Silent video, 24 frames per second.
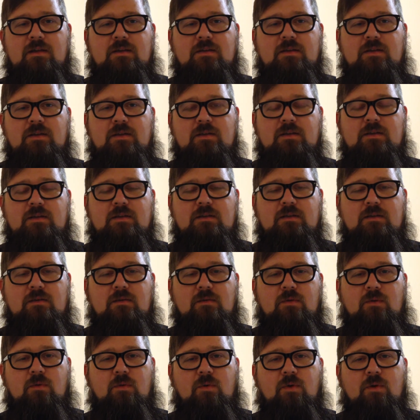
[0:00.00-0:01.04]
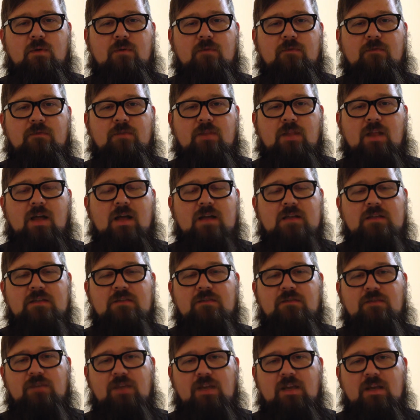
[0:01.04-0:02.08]
The word
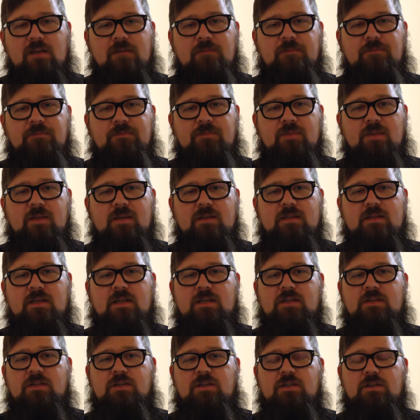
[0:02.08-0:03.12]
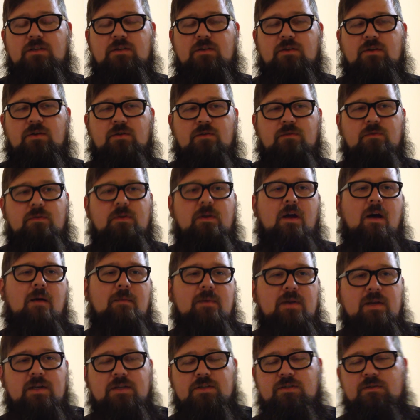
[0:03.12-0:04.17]
philosophy is actually the
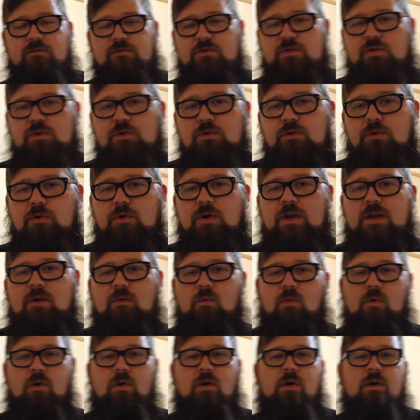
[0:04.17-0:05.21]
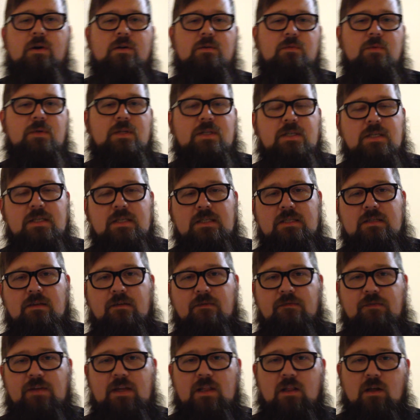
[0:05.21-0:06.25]
combination of two Greek words, which is
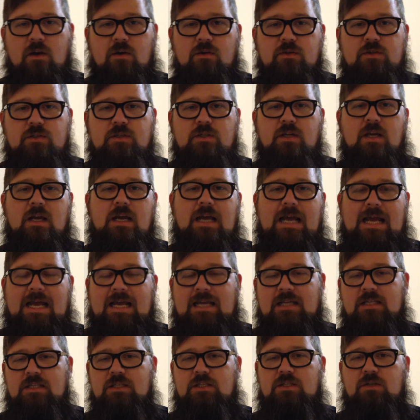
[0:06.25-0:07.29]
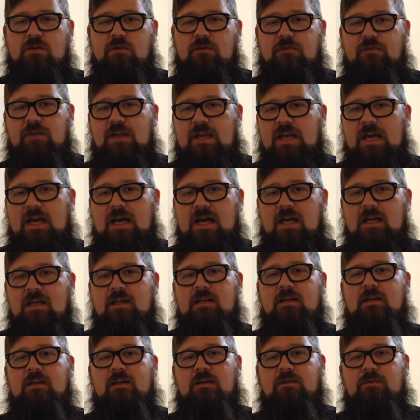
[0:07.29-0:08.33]
philos and sophia,
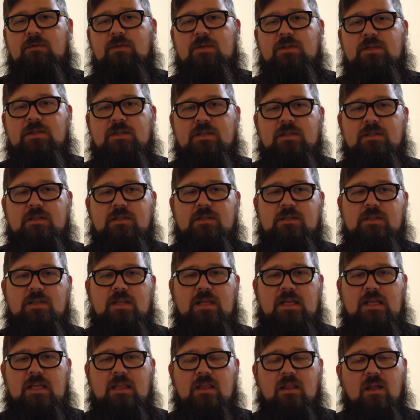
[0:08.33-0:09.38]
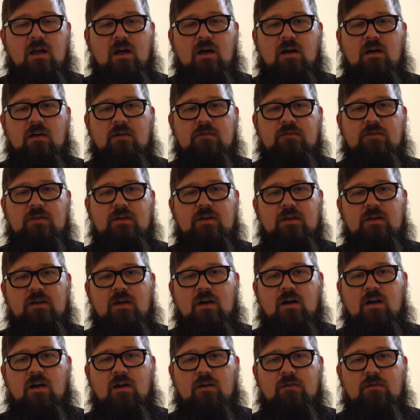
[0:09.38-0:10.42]
which is the love
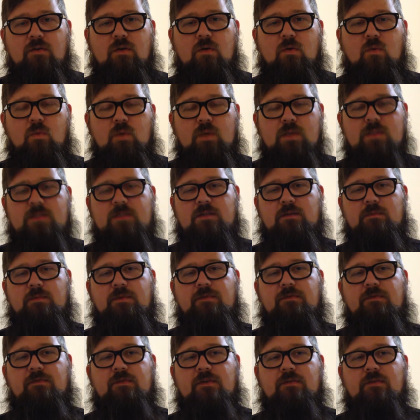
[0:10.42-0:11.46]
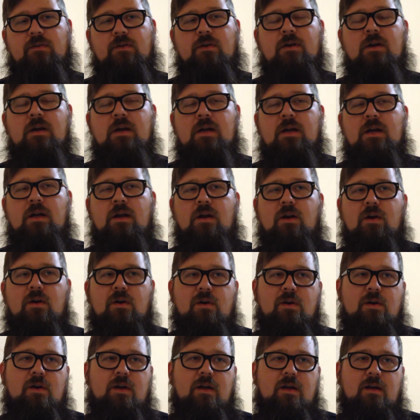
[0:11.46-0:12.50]
of wisdom. If you've ever
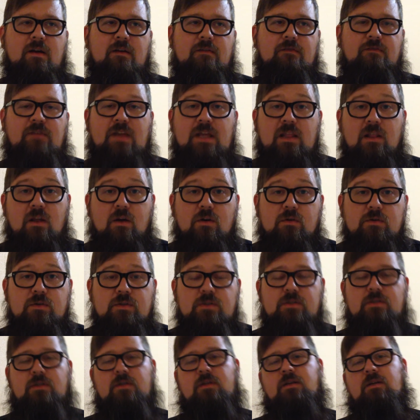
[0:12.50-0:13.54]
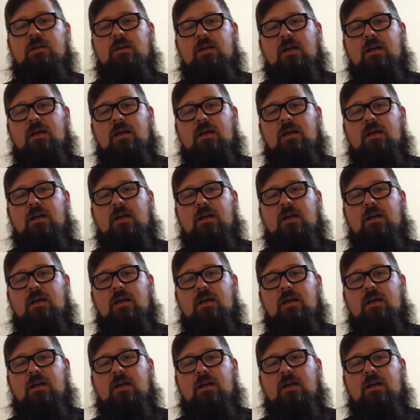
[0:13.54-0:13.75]
heard philos,